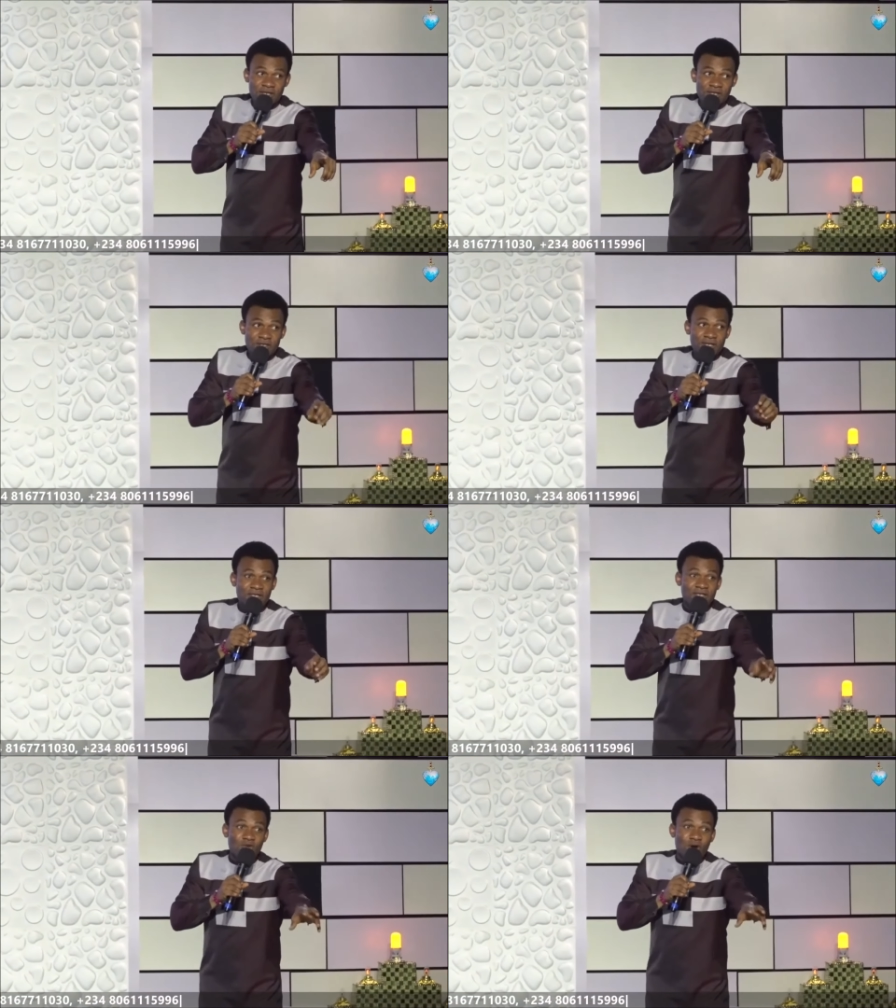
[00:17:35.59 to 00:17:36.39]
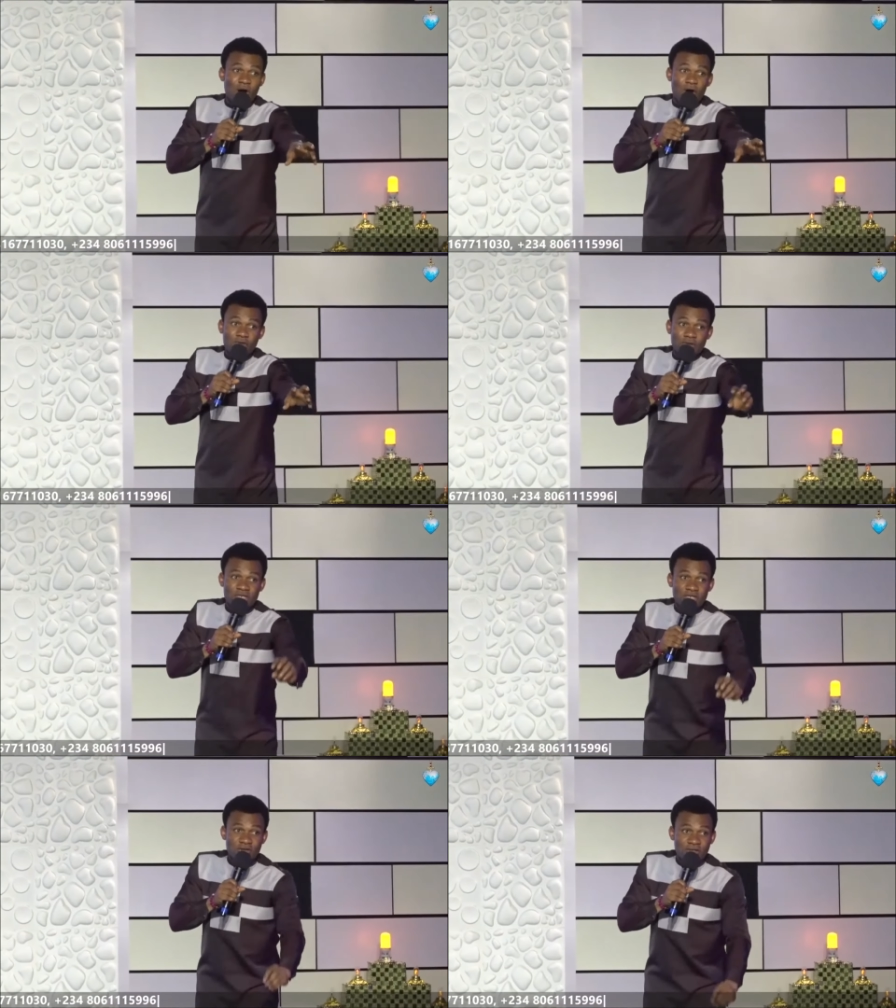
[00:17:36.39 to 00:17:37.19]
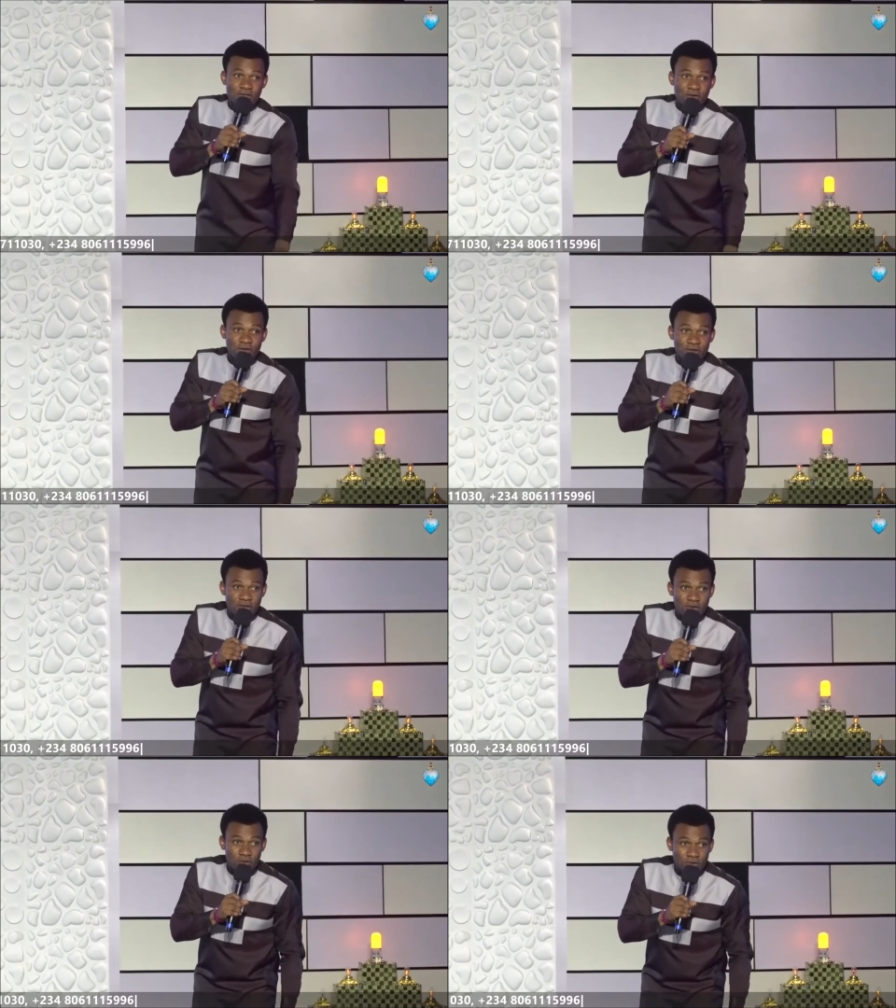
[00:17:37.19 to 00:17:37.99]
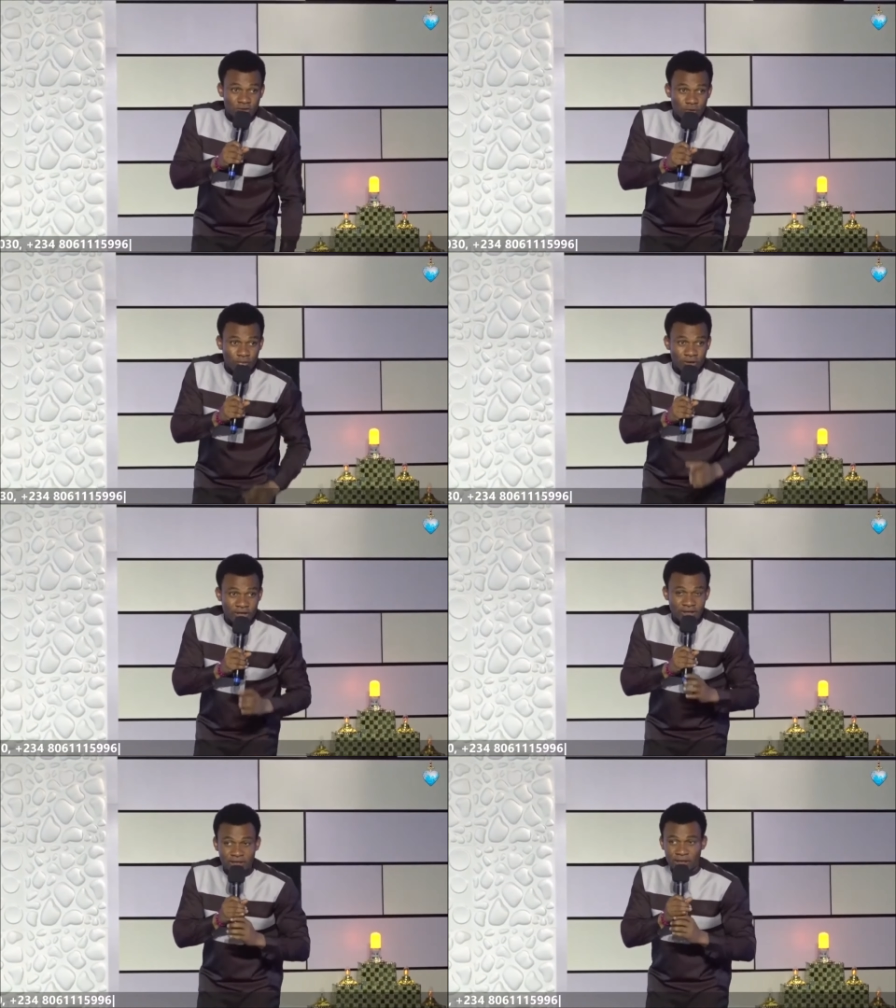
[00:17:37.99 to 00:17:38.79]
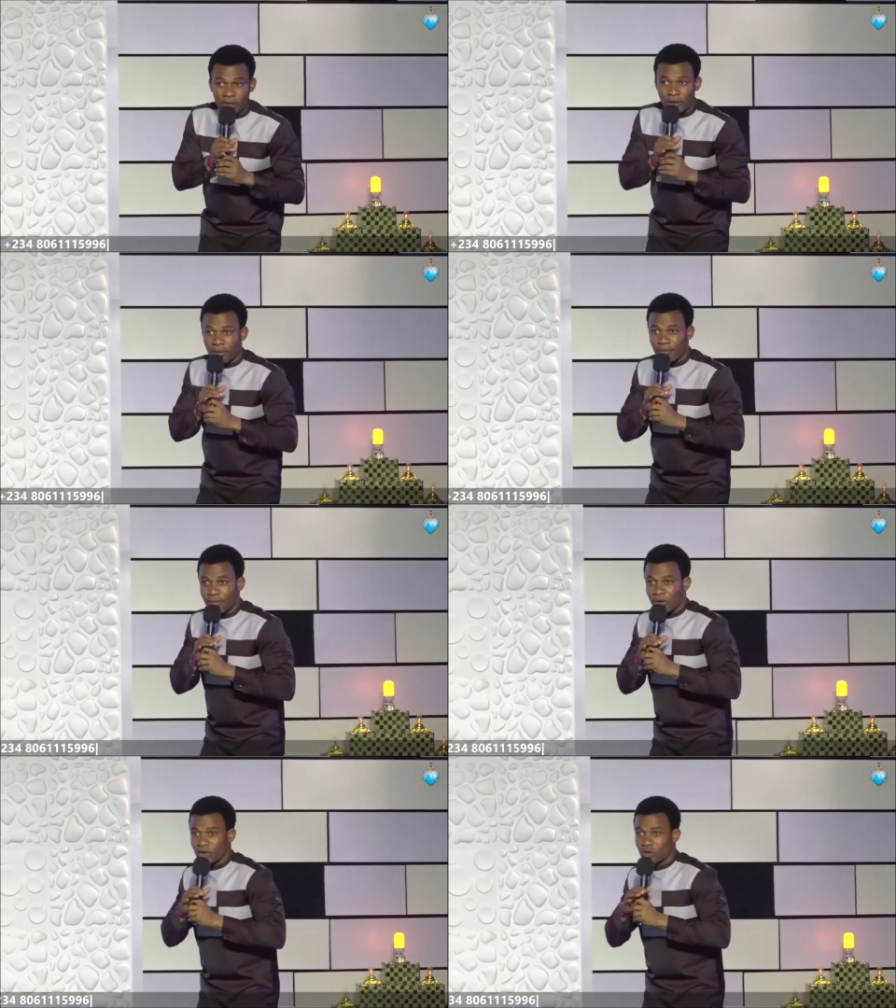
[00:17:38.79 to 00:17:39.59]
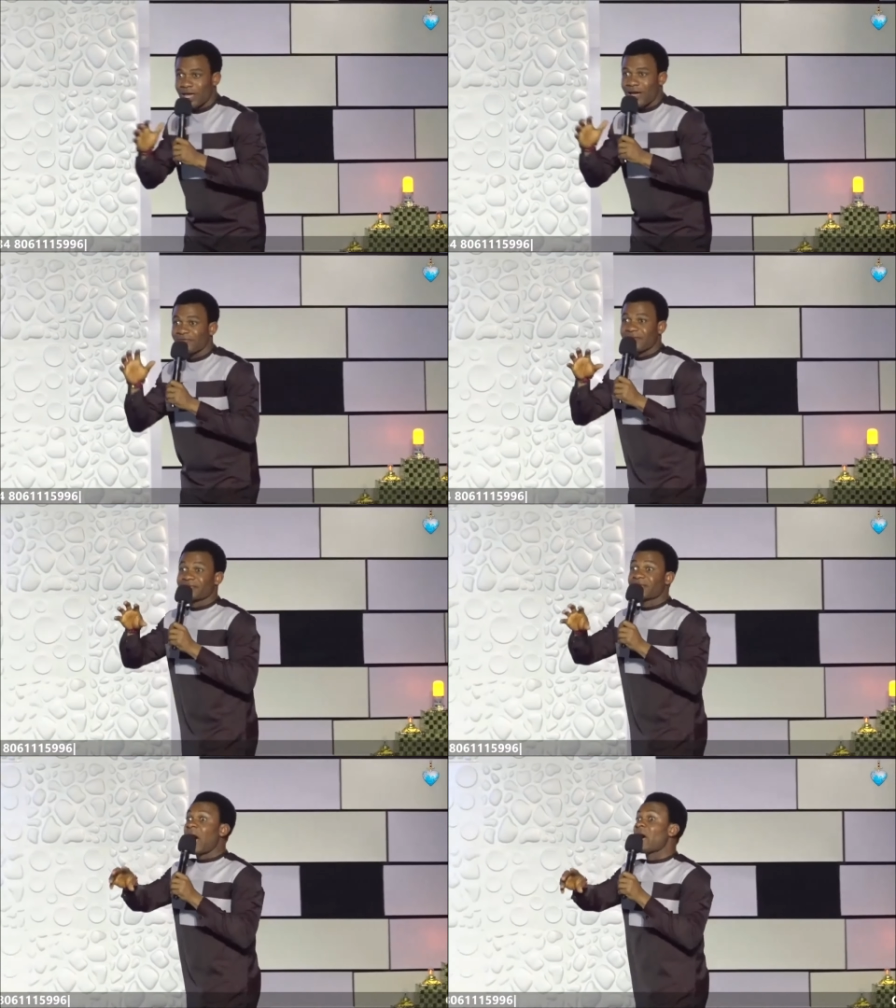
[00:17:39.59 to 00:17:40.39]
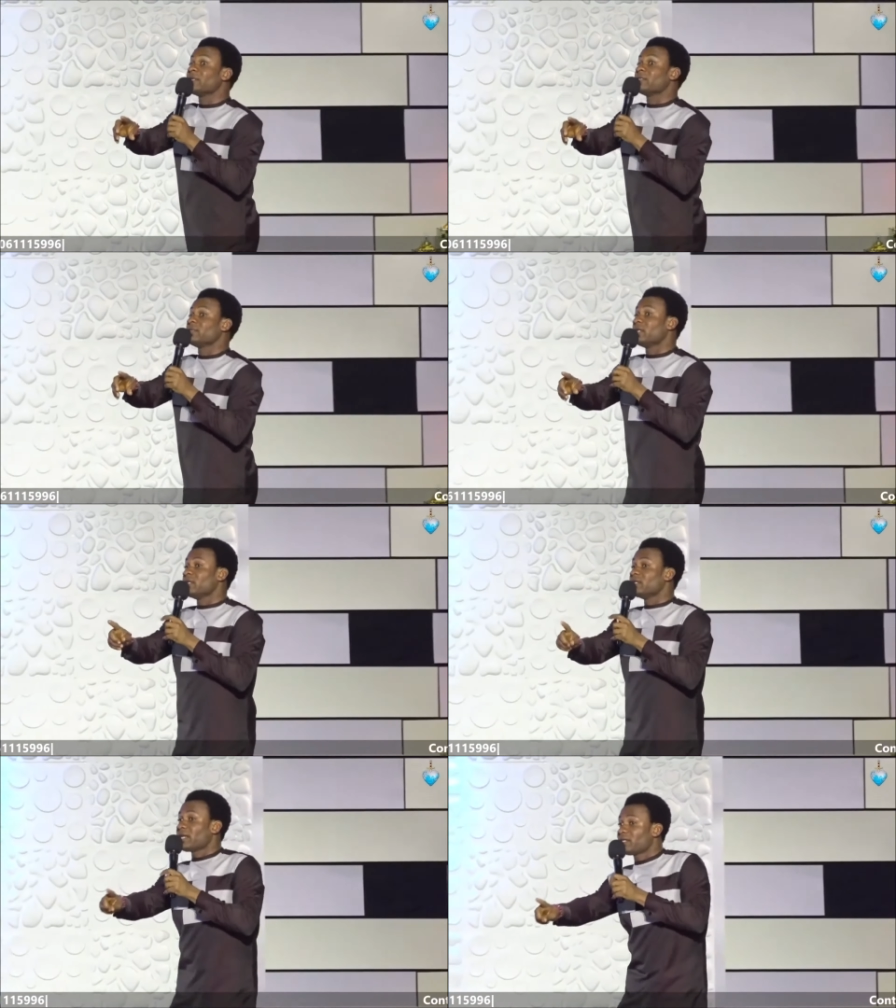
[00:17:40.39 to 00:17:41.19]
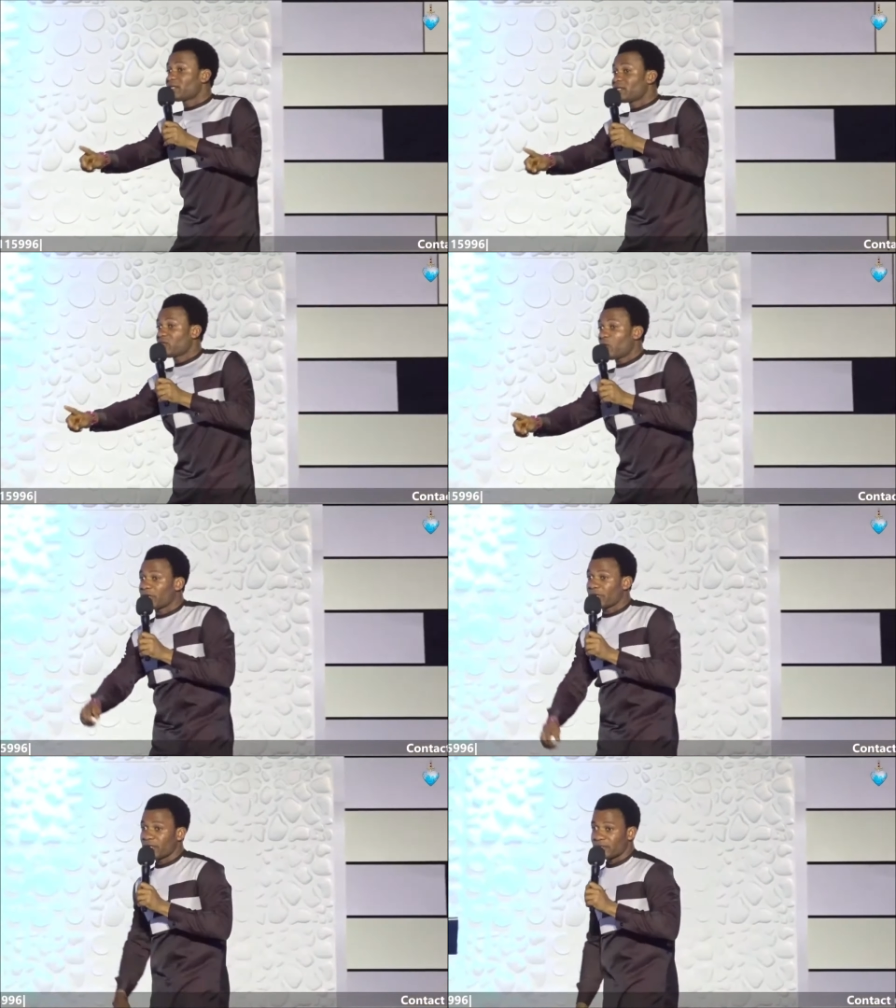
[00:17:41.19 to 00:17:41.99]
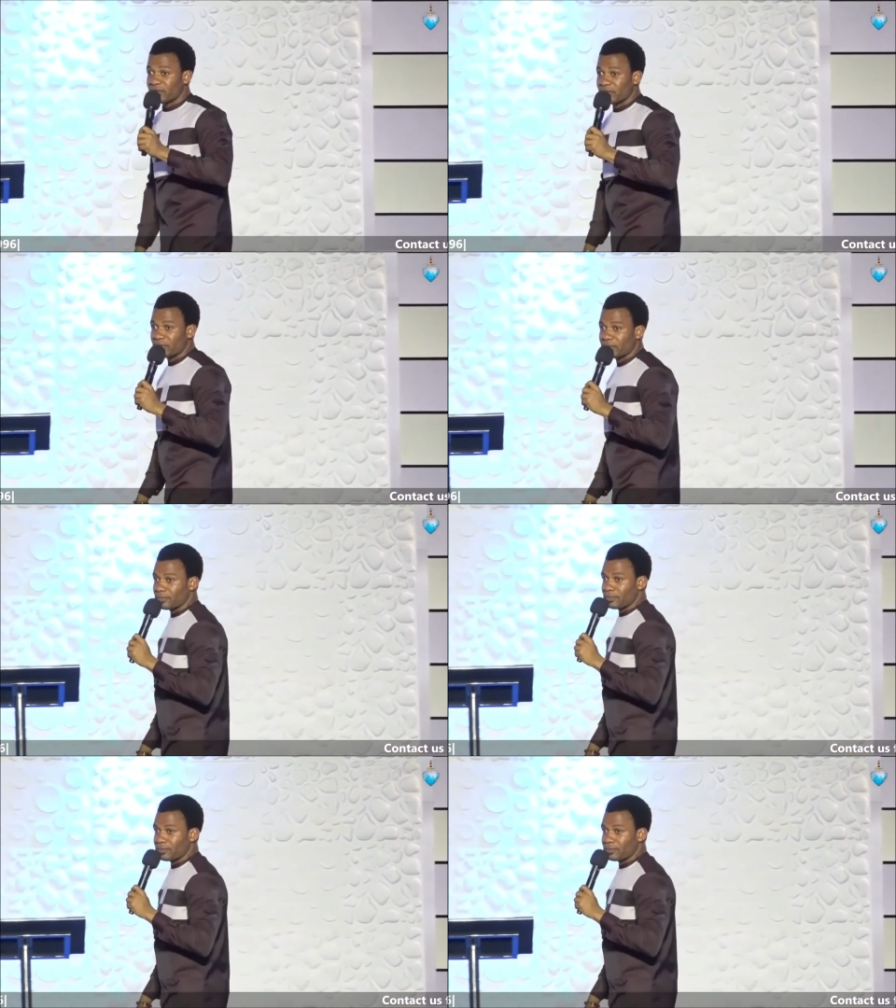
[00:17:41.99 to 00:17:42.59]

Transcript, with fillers: He said, since you are hungry, Jesus, turn this stone into bread, because we have discerned that this is your weakness.